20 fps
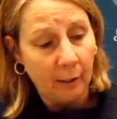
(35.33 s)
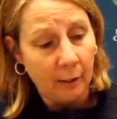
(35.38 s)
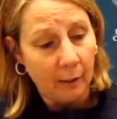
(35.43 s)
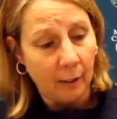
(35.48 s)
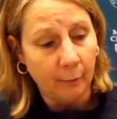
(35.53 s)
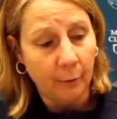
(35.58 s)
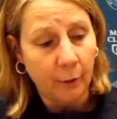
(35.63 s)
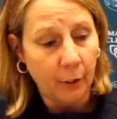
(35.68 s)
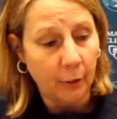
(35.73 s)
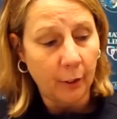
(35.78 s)

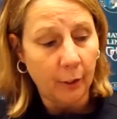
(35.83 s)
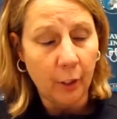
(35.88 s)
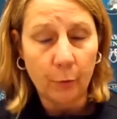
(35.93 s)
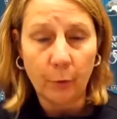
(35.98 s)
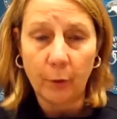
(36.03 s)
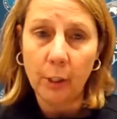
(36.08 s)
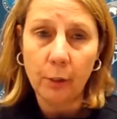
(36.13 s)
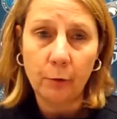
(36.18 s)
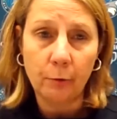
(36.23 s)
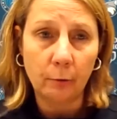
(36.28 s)
I'm curious
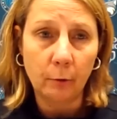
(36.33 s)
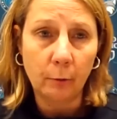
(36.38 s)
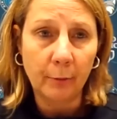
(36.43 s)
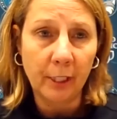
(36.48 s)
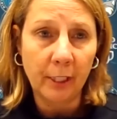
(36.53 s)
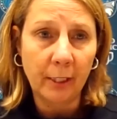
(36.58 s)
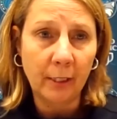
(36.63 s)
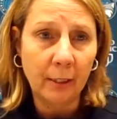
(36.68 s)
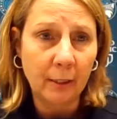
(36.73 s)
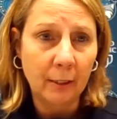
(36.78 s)
what this one will
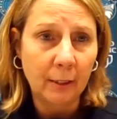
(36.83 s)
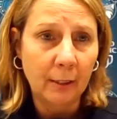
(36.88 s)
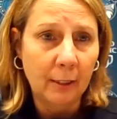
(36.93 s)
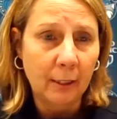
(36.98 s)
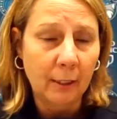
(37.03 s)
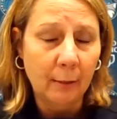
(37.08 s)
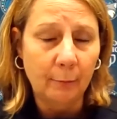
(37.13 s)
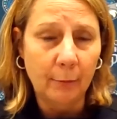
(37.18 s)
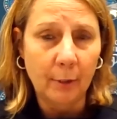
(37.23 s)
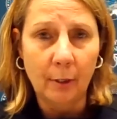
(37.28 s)
be,
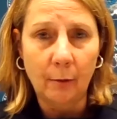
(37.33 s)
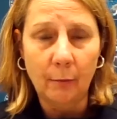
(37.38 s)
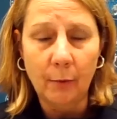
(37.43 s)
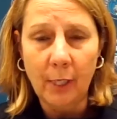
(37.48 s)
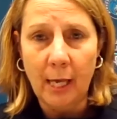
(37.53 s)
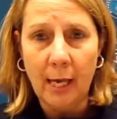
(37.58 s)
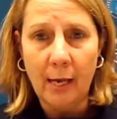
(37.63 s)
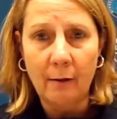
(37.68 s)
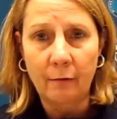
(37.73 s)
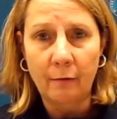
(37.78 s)
but
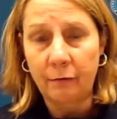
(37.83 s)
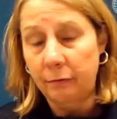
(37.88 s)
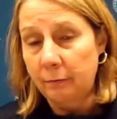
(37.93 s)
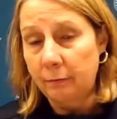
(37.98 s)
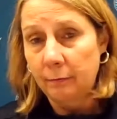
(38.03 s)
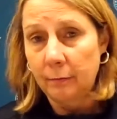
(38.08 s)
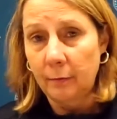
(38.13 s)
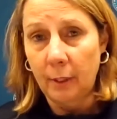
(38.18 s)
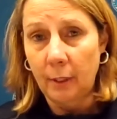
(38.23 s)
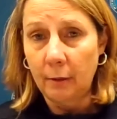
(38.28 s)
we have,
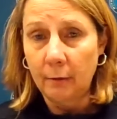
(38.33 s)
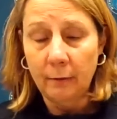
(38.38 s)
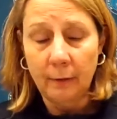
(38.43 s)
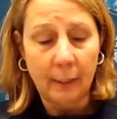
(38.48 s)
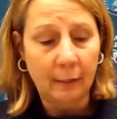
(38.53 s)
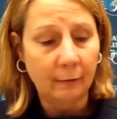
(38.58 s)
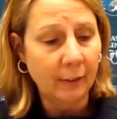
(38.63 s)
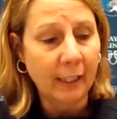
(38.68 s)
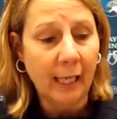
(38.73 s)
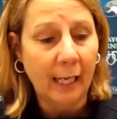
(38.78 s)
you know,
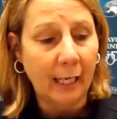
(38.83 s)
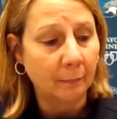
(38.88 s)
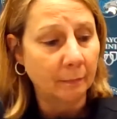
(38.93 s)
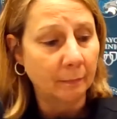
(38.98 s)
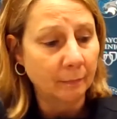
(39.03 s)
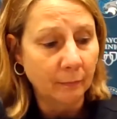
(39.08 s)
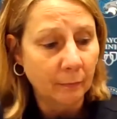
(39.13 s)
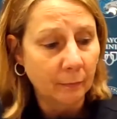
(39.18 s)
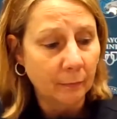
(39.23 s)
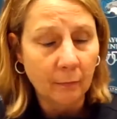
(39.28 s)
every
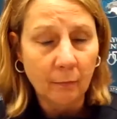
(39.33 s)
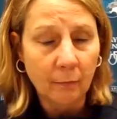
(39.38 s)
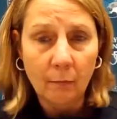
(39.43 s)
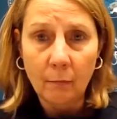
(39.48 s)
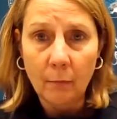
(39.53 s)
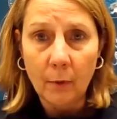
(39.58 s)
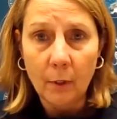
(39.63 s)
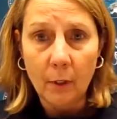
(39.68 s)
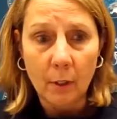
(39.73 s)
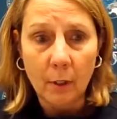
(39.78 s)
game.
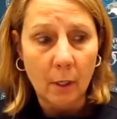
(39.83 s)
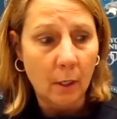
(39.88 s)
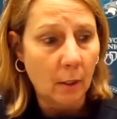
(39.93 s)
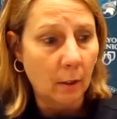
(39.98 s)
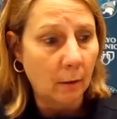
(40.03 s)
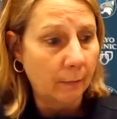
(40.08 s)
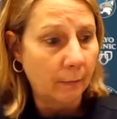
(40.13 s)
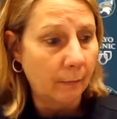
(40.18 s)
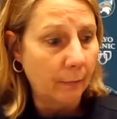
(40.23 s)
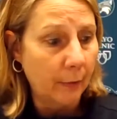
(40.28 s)

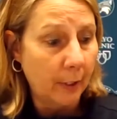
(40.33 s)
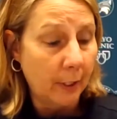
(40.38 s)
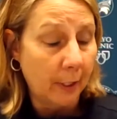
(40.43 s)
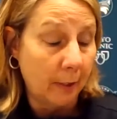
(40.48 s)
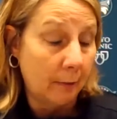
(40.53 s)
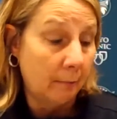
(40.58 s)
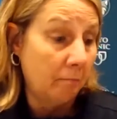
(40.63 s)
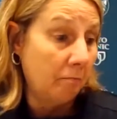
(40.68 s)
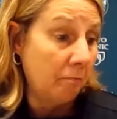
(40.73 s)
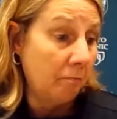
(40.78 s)

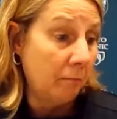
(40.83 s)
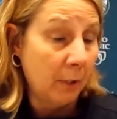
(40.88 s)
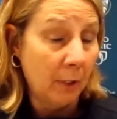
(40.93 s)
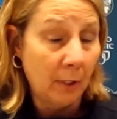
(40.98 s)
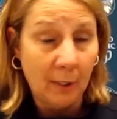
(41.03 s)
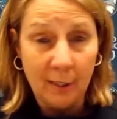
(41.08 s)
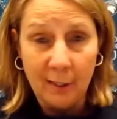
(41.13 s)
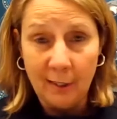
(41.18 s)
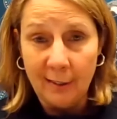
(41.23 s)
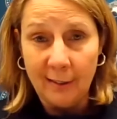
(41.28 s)
And
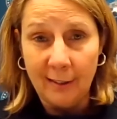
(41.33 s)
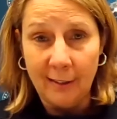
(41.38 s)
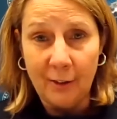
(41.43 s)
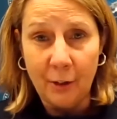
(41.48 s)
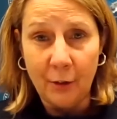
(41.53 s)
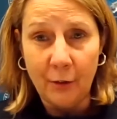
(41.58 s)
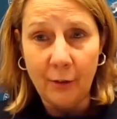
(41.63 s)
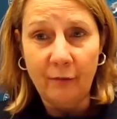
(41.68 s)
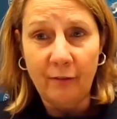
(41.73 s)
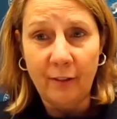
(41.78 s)

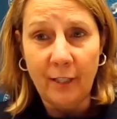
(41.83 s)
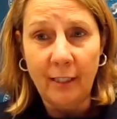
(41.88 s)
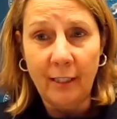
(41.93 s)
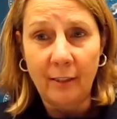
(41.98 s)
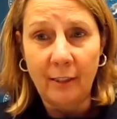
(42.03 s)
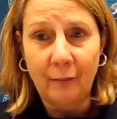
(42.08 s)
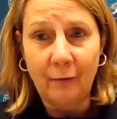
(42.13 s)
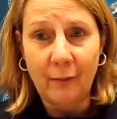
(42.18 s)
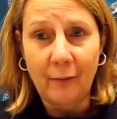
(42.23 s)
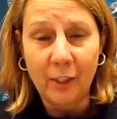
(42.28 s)
until you find a
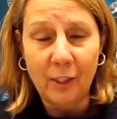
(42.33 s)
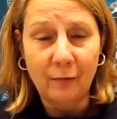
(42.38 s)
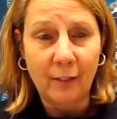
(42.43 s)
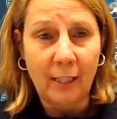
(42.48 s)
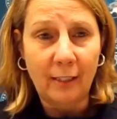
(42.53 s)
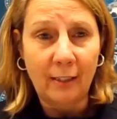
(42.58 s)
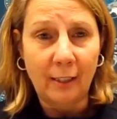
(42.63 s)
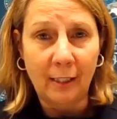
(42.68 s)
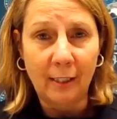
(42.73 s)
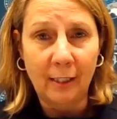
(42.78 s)
defensive
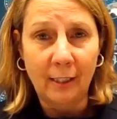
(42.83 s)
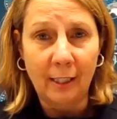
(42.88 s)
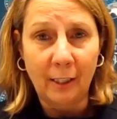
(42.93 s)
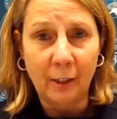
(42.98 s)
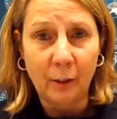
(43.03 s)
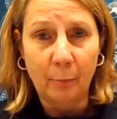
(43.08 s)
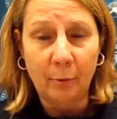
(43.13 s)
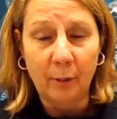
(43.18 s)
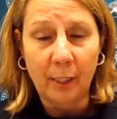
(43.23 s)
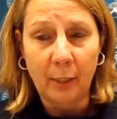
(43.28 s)
identity
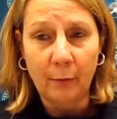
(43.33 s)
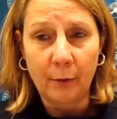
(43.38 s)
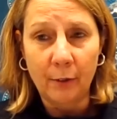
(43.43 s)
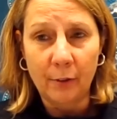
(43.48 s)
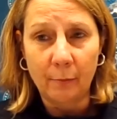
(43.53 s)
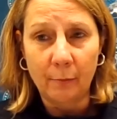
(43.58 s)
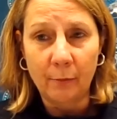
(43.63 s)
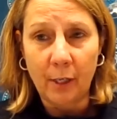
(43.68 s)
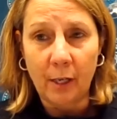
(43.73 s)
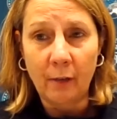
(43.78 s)
and you play with
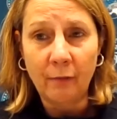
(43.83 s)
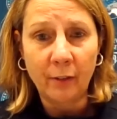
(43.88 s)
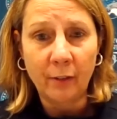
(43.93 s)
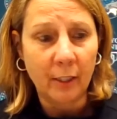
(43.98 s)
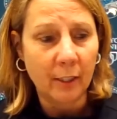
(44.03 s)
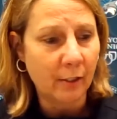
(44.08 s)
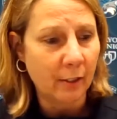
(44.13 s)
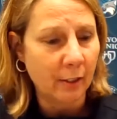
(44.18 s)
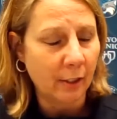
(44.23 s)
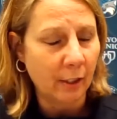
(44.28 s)
some
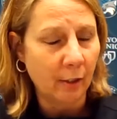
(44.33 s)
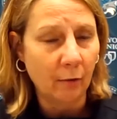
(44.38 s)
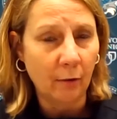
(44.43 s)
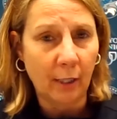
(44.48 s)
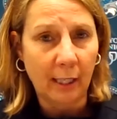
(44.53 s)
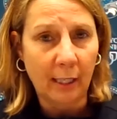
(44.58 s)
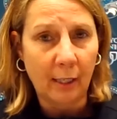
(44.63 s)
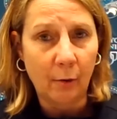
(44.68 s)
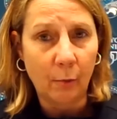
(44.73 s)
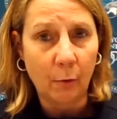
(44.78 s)
toughness and you don't
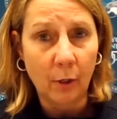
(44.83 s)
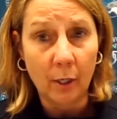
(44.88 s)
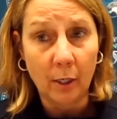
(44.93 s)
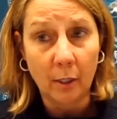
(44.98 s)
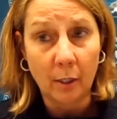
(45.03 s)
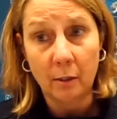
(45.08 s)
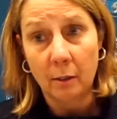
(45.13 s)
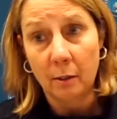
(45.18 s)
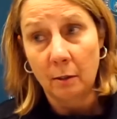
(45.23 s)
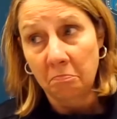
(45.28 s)
get
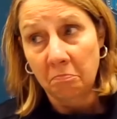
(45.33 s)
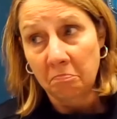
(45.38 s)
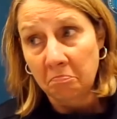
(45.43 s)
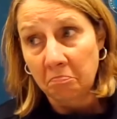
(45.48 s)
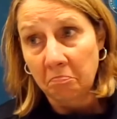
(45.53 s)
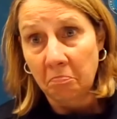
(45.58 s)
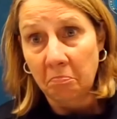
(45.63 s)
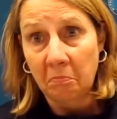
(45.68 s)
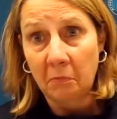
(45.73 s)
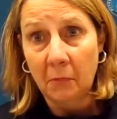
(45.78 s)
outworked,
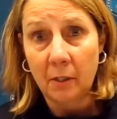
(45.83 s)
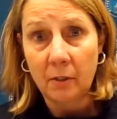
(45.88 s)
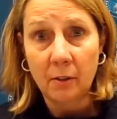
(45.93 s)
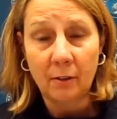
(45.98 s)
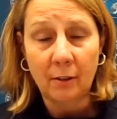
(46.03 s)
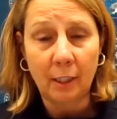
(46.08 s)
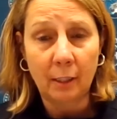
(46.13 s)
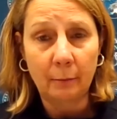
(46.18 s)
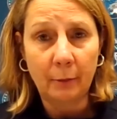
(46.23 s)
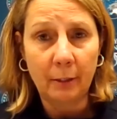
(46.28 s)
this
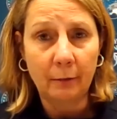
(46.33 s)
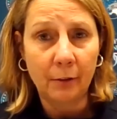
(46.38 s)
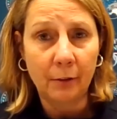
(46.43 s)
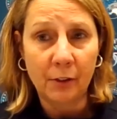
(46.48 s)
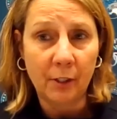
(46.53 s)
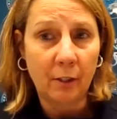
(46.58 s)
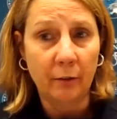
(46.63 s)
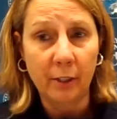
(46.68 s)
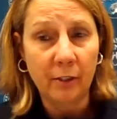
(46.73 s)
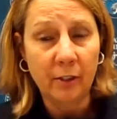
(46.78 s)
is going to be the
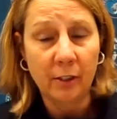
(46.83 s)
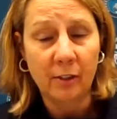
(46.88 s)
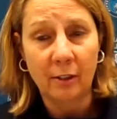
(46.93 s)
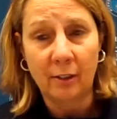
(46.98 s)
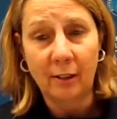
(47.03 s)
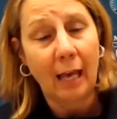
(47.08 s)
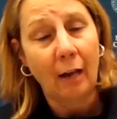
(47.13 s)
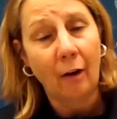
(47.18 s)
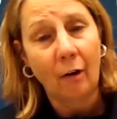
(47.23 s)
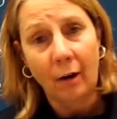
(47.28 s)
result. This
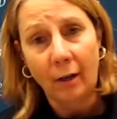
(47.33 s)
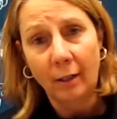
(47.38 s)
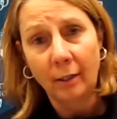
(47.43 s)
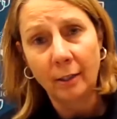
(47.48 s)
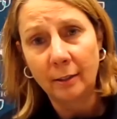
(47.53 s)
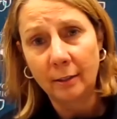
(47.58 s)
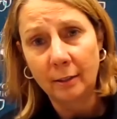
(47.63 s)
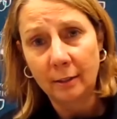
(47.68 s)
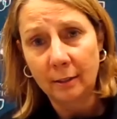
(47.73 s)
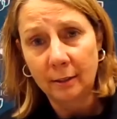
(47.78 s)
isn't that
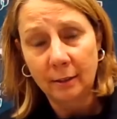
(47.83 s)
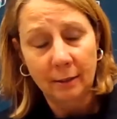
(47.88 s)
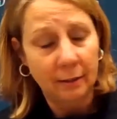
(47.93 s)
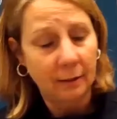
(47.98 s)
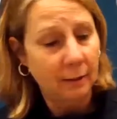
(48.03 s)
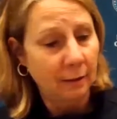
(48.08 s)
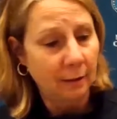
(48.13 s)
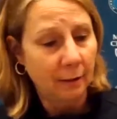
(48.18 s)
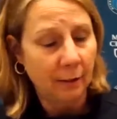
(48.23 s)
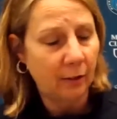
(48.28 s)
hard.
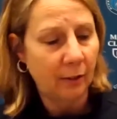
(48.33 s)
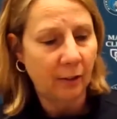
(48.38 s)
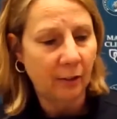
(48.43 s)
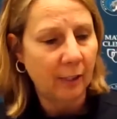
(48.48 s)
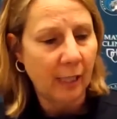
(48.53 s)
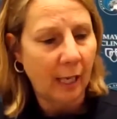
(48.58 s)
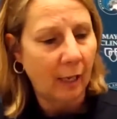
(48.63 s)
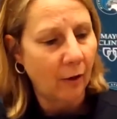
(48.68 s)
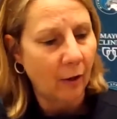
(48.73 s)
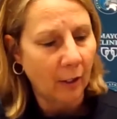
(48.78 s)
This
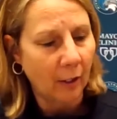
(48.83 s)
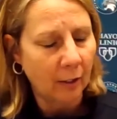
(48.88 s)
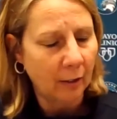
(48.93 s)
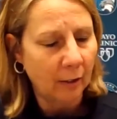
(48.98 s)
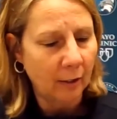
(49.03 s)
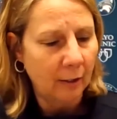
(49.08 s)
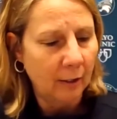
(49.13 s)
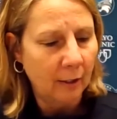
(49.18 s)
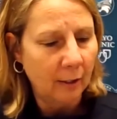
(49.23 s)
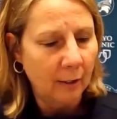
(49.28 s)
isn't that hard.